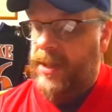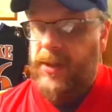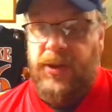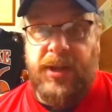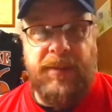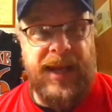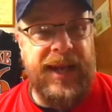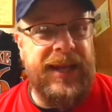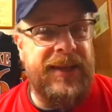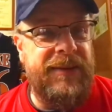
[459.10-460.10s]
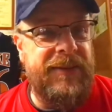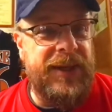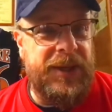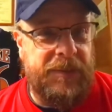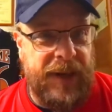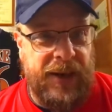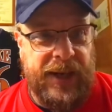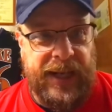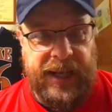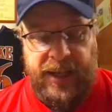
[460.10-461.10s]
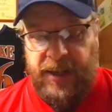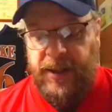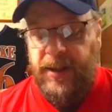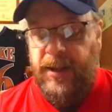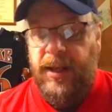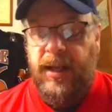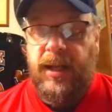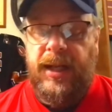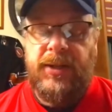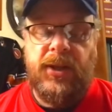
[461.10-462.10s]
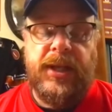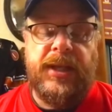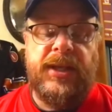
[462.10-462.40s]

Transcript: there's some kind of disparity here. Let's look at the